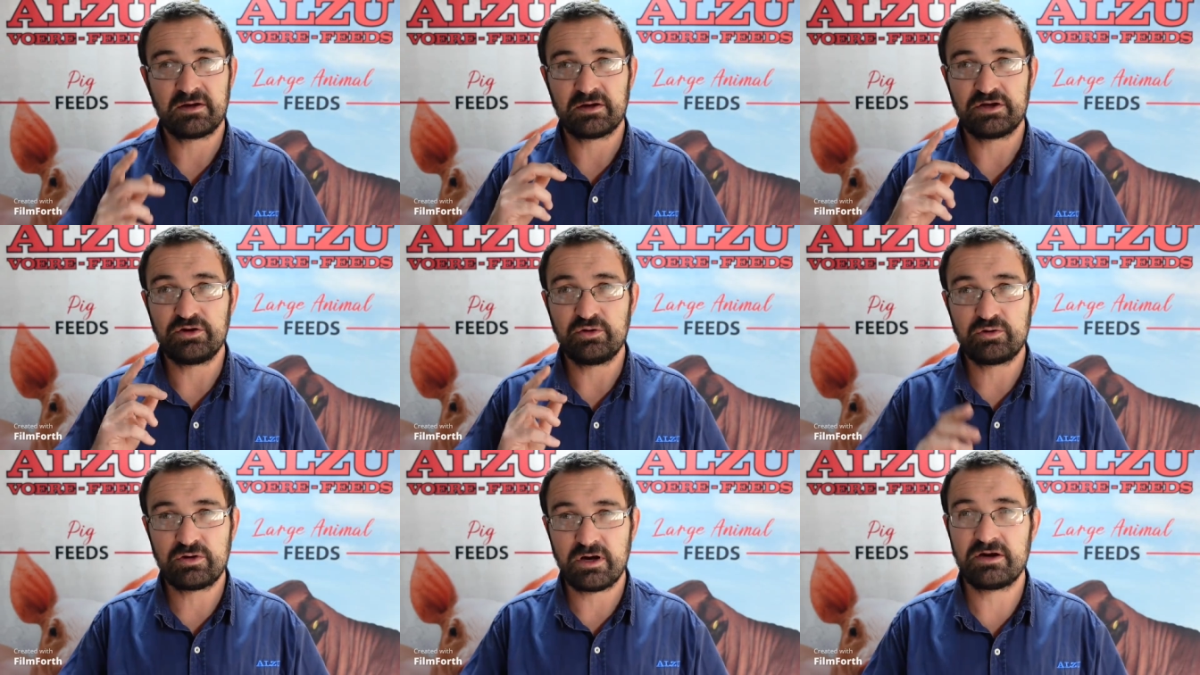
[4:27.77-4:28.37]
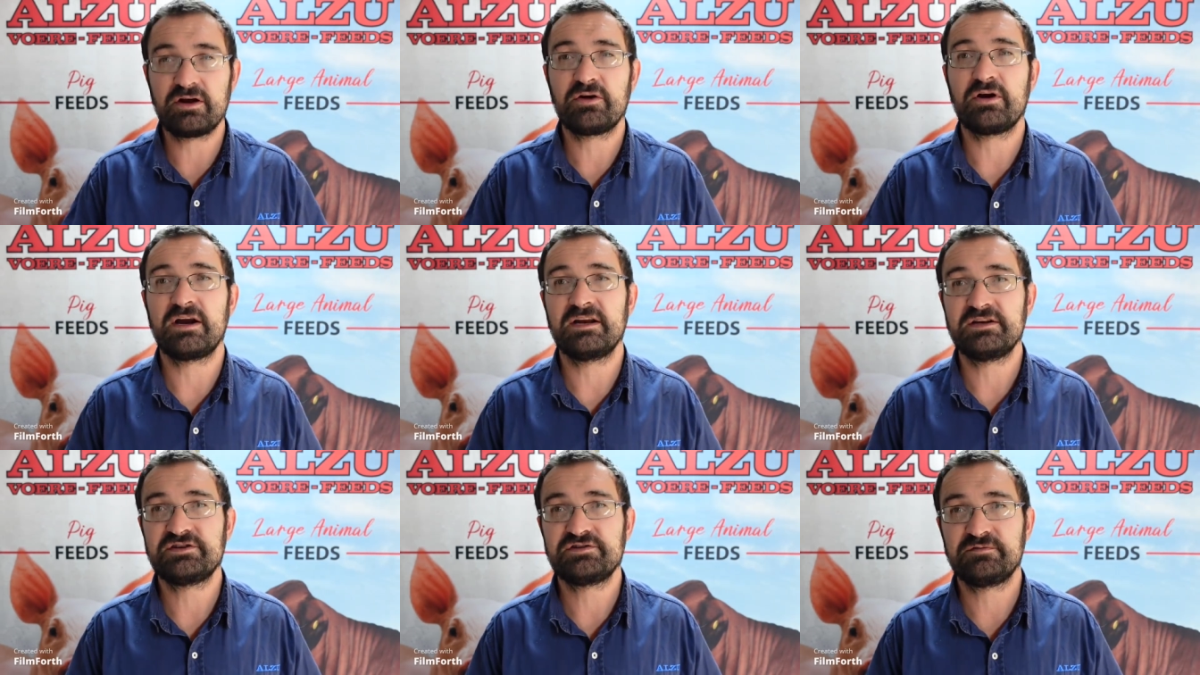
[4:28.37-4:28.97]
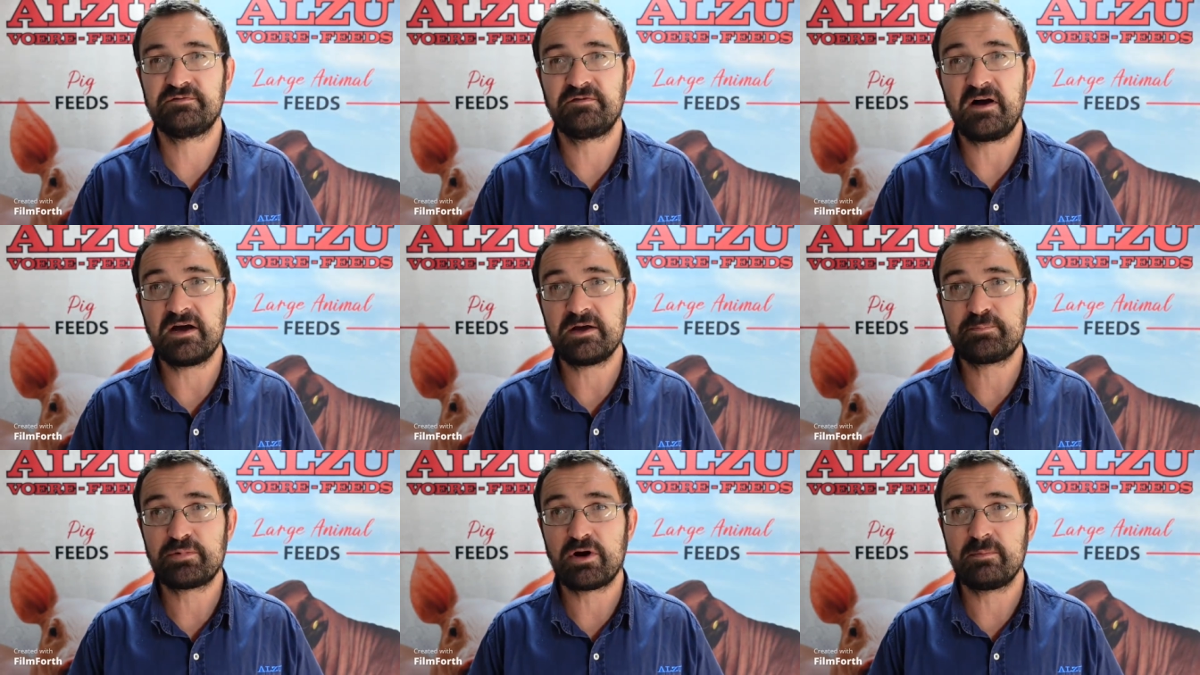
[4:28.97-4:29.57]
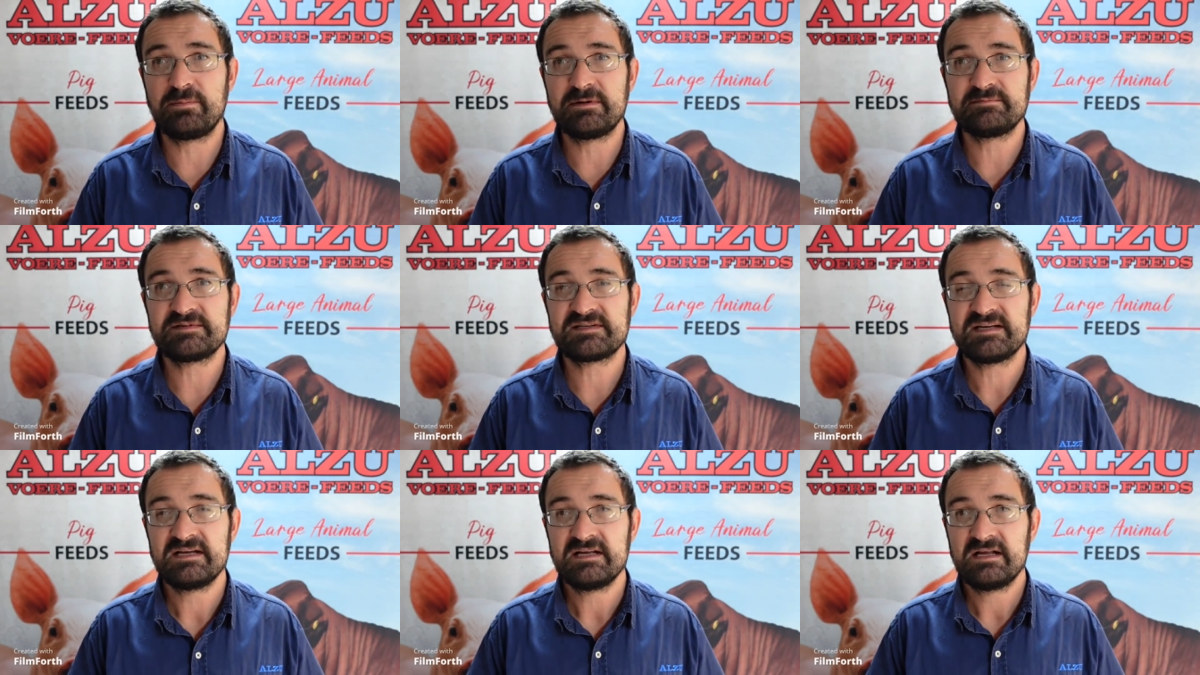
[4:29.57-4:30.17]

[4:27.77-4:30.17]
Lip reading: You're going to run into fire problems.